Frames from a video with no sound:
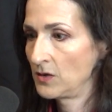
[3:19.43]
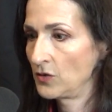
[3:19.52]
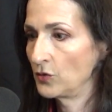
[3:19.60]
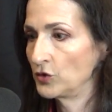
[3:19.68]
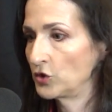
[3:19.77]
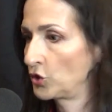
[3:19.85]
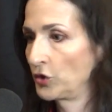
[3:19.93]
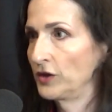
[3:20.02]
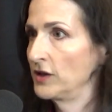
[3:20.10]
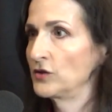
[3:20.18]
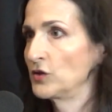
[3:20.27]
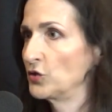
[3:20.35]
those
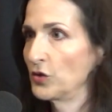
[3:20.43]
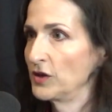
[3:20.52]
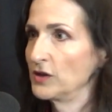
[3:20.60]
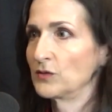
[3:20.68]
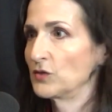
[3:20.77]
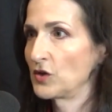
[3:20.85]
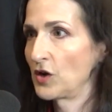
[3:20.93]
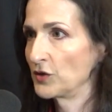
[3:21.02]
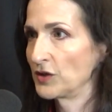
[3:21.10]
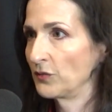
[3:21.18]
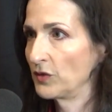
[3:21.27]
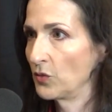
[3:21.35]
trillions and trillions of stars
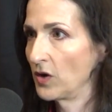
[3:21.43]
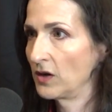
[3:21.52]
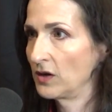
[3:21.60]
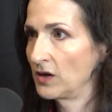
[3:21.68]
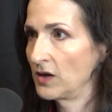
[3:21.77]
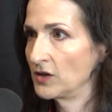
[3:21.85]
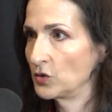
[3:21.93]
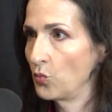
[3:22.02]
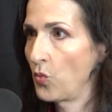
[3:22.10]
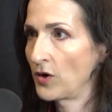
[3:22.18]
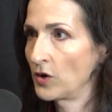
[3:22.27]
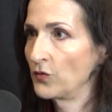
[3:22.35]
everywhere. It's
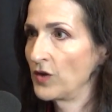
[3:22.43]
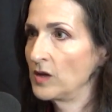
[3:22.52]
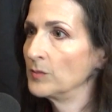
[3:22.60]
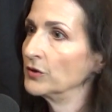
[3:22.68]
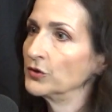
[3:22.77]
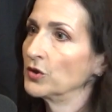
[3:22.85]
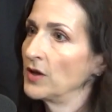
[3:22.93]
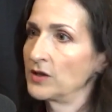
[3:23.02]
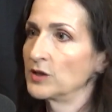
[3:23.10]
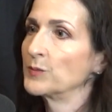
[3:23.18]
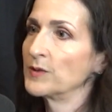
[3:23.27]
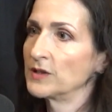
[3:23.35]
what are available to like a
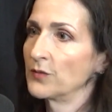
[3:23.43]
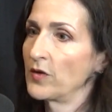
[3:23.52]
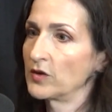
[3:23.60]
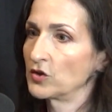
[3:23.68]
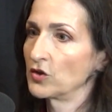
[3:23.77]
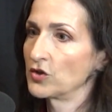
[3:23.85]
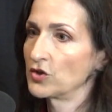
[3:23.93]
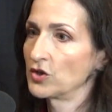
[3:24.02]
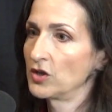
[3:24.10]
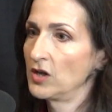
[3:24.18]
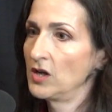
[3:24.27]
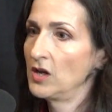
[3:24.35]
specific search.
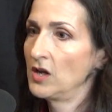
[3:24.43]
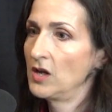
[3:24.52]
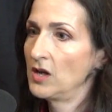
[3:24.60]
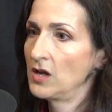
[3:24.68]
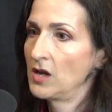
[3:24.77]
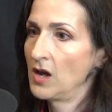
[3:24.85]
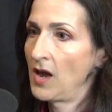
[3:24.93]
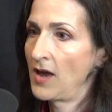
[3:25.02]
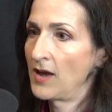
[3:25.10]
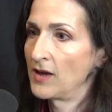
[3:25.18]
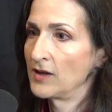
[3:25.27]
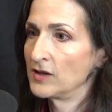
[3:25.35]

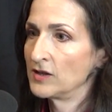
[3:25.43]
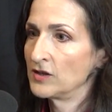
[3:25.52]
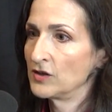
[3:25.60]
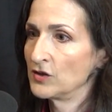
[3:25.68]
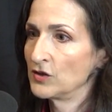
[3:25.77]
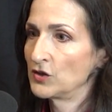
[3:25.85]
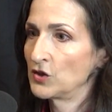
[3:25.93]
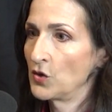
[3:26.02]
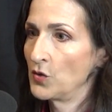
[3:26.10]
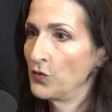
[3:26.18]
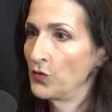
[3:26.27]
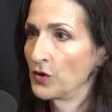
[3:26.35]
And
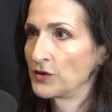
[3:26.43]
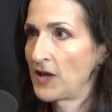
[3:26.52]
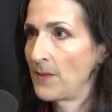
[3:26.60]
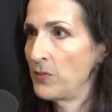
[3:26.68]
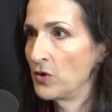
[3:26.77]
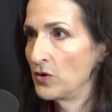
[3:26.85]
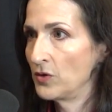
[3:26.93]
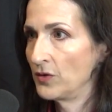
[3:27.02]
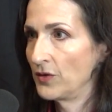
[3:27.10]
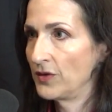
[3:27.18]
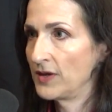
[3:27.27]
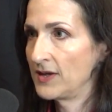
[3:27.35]
so, for example,
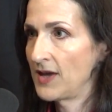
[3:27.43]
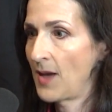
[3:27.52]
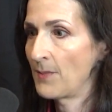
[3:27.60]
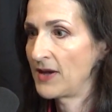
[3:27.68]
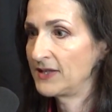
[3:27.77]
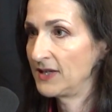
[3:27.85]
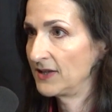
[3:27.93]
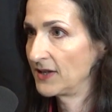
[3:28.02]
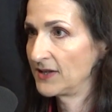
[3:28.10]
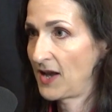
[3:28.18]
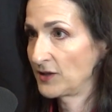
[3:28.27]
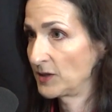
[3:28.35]
the MIT-led
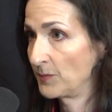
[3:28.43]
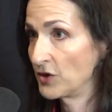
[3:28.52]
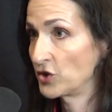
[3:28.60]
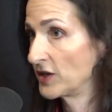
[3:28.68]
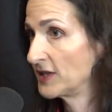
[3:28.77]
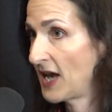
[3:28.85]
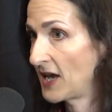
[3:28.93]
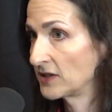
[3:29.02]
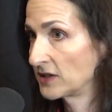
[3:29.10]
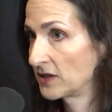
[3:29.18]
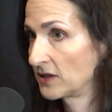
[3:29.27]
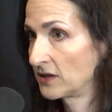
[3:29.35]
NASA mission
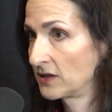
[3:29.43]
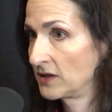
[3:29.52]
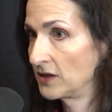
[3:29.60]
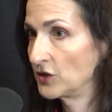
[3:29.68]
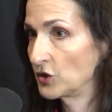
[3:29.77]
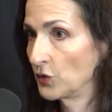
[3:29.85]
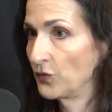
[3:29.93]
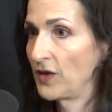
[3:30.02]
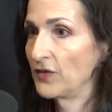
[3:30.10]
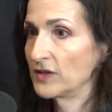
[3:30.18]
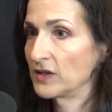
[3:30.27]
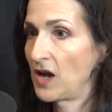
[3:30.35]
TESS is surveying
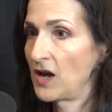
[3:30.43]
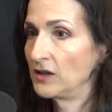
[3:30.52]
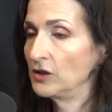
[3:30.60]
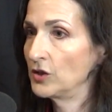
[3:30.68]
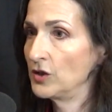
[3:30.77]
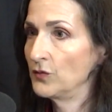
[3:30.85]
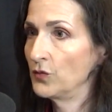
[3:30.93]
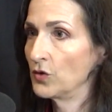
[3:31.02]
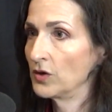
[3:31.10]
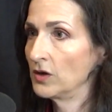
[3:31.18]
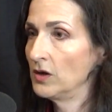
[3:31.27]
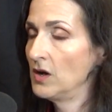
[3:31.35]
the sky, looking
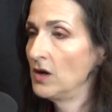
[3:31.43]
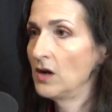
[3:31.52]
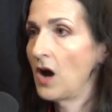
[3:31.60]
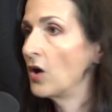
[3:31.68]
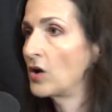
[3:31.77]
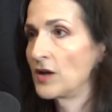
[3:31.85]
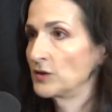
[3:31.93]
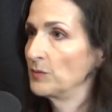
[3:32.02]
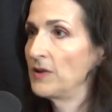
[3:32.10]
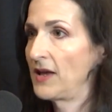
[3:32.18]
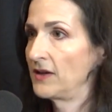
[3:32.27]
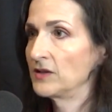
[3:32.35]
for all kinds of
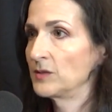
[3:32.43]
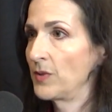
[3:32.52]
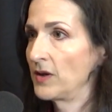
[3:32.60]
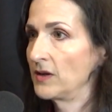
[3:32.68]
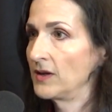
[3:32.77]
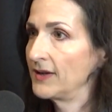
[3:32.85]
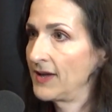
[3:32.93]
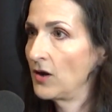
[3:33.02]
planets, but it